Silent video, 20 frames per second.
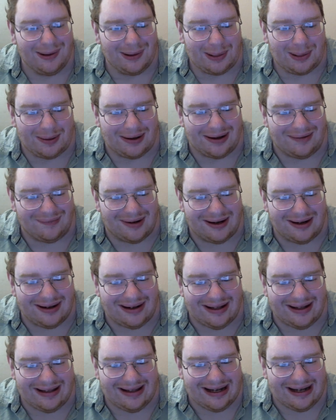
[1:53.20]
So I want to
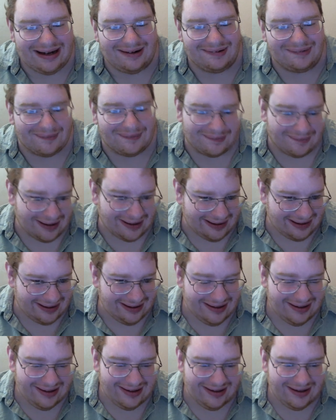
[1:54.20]
get that over with.
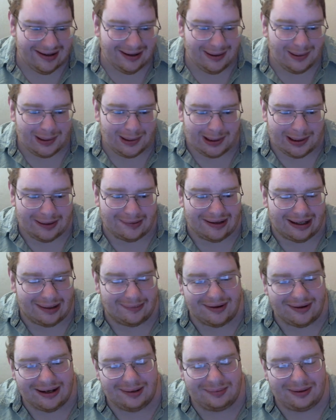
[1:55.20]
So
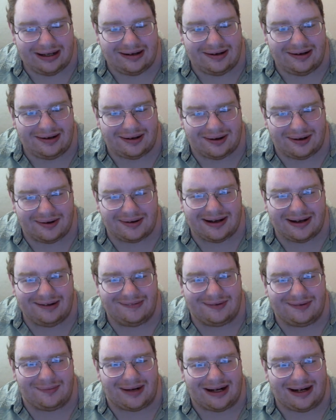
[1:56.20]
I'm going to be talking
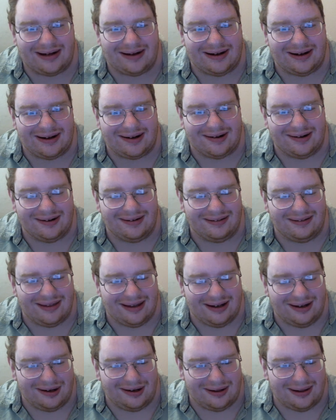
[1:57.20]
with my doc,
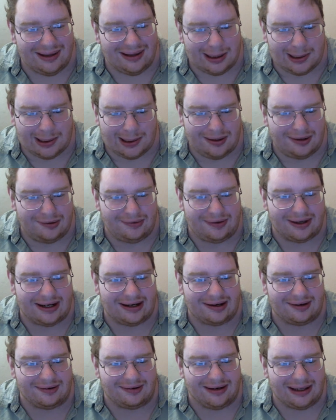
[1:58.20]
the new, this new
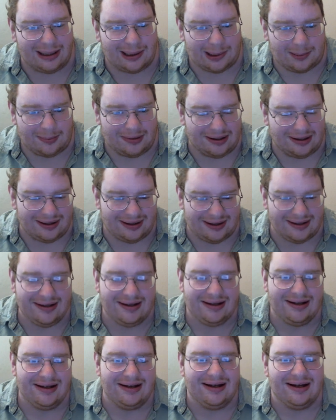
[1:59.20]
doctor next month,
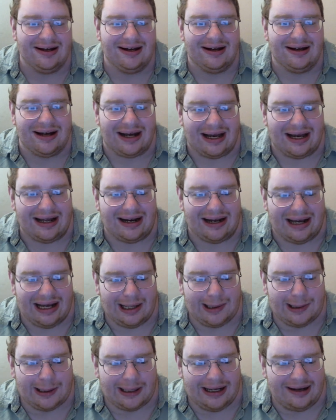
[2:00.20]
and
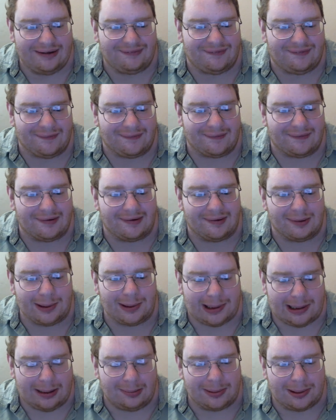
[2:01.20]
asking for
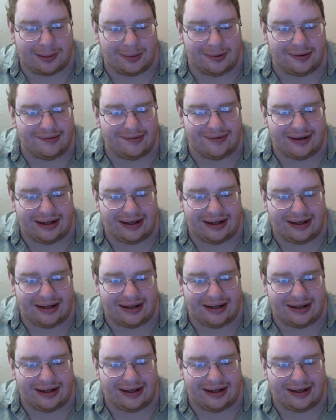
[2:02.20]
some sort of